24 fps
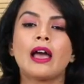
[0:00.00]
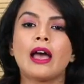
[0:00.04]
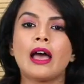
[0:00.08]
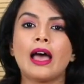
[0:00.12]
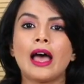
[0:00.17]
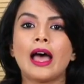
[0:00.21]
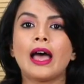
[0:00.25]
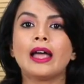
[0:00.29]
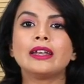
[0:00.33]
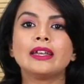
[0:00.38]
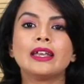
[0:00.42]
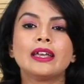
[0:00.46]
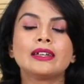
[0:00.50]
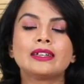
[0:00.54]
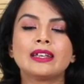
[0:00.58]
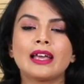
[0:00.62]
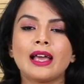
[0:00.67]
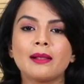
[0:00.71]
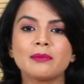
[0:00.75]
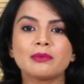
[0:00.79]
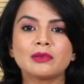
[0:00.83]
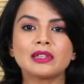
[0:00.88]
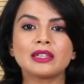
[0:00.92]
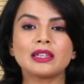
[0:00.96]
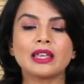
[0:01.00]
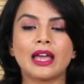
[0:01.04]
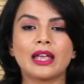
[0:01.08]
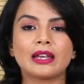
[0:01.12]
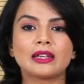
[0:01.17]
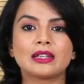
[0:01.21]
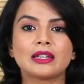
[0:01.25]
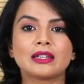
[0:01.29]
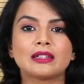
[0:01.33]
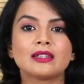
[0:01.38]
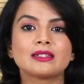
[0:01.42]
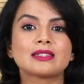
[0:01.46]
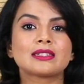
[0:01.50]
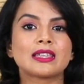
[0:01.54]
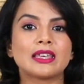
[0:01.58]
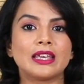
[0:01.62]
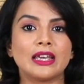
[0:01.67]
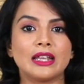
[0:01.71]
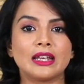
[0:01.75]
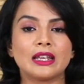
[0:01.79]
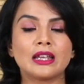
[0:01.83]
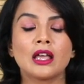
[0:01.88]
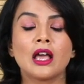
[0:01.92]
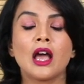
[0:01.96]
and it helps in getting the
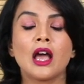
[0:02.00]
skin